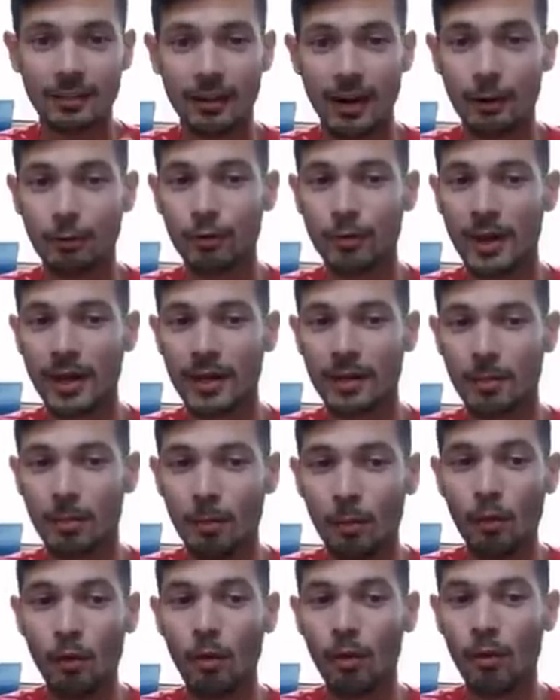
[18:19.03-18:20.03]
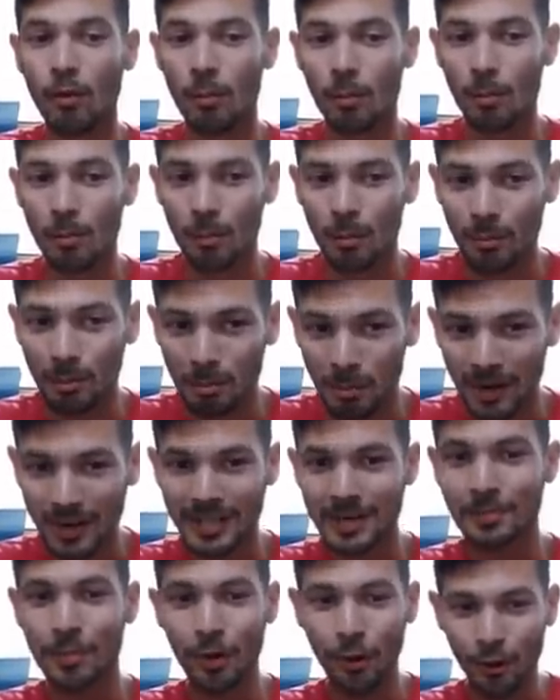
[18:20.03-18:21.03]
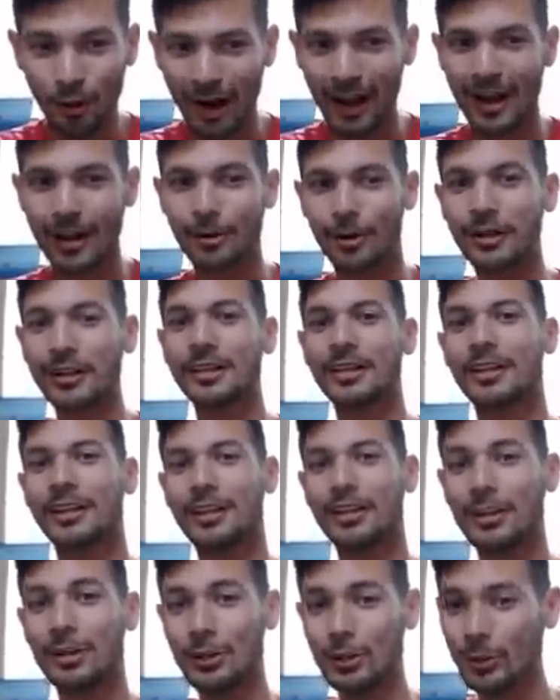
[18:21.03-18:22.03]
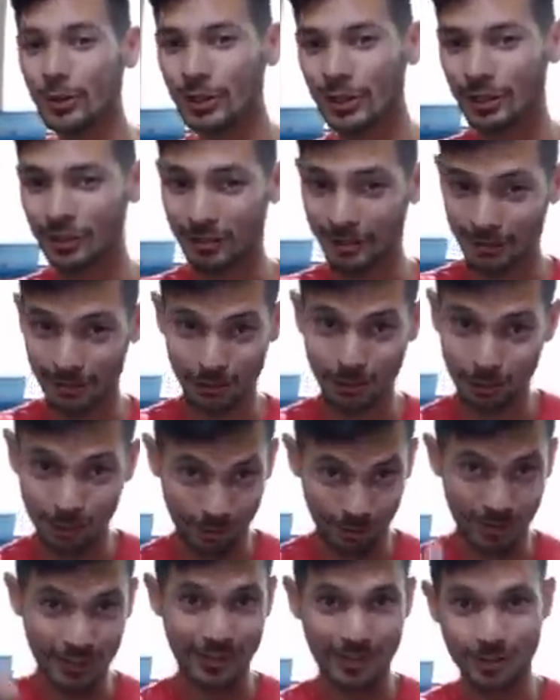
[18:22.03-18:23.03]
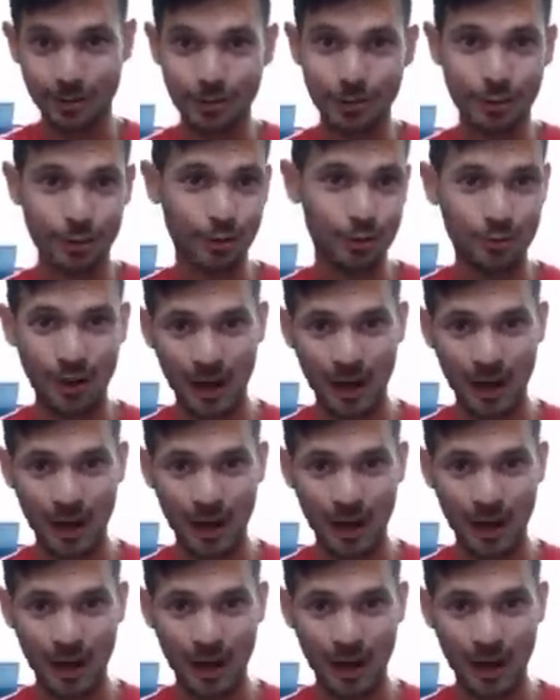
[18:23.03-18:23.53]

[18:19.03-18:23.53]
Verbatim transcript: that I would make more money per hour doing this YouTube